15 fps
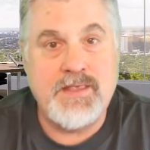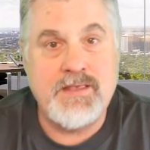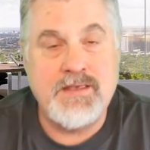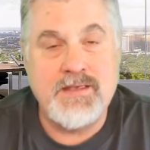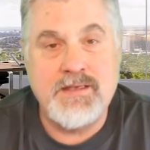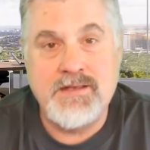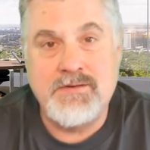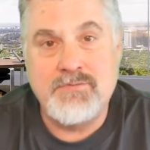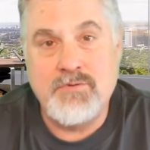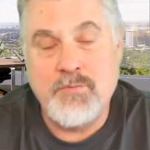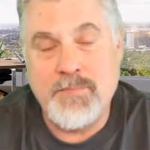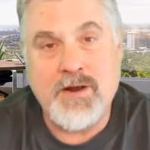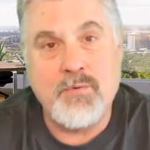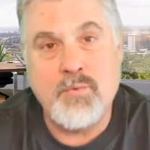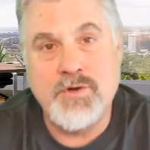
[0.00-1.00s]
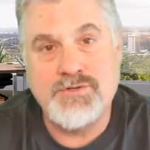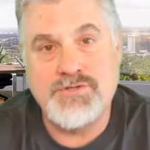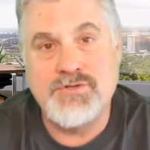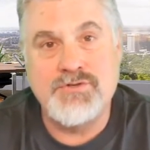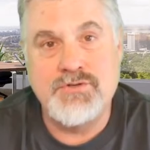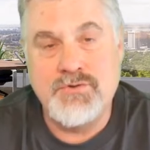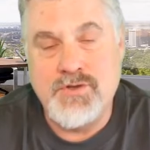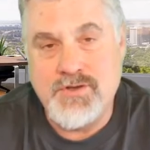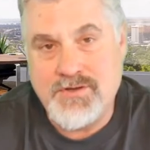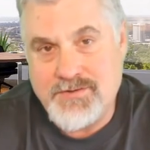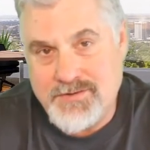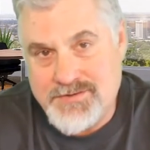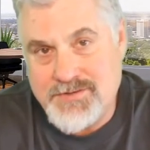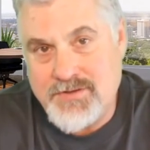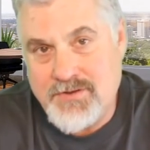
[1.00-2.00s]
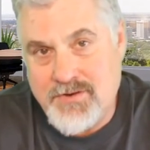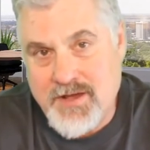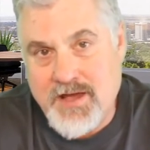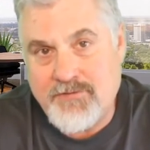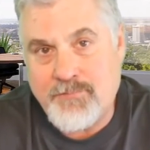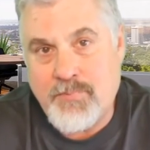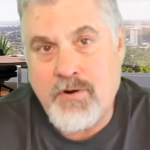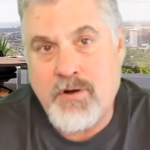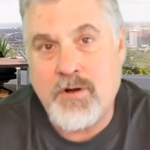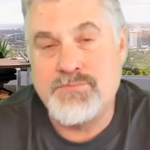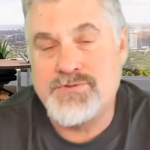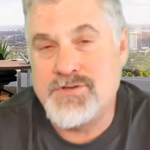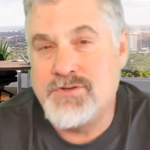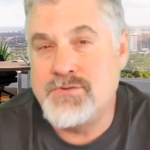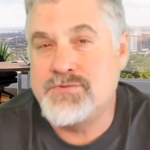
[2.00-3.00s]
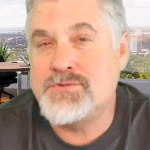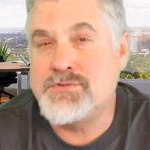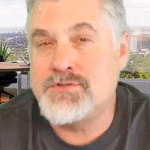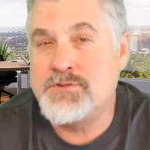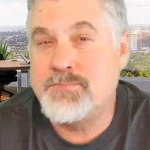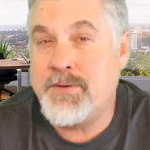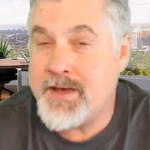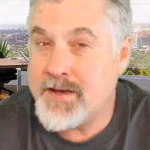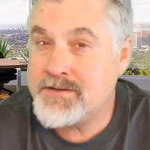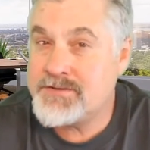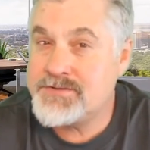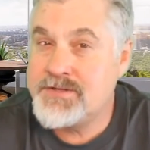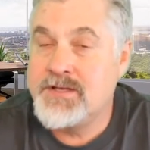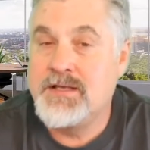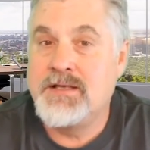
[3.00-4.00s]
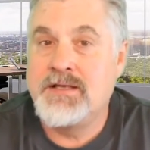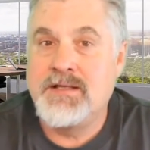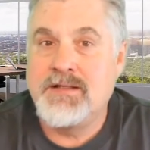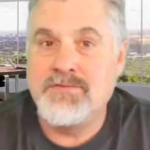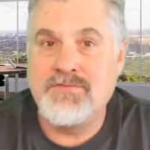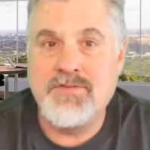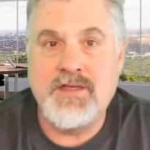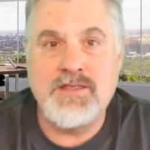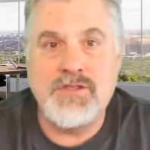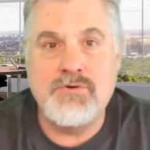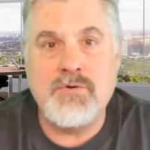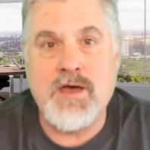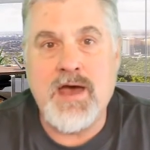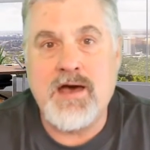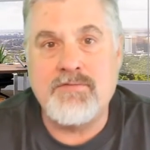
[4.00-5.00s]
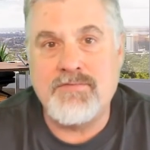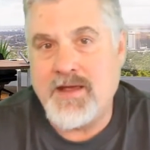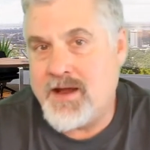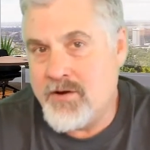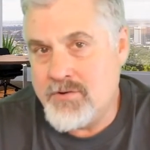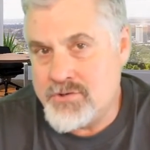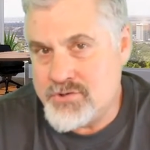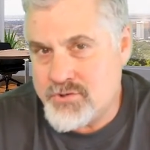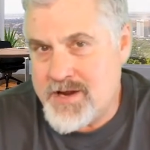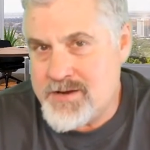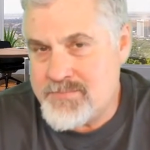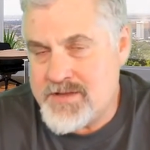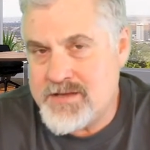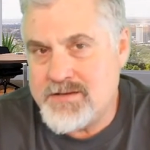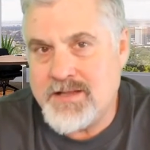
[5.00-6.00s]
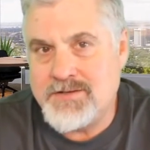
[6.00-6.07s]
And no matter what you do, you continue to have problems and you suspect that you have air entrainment.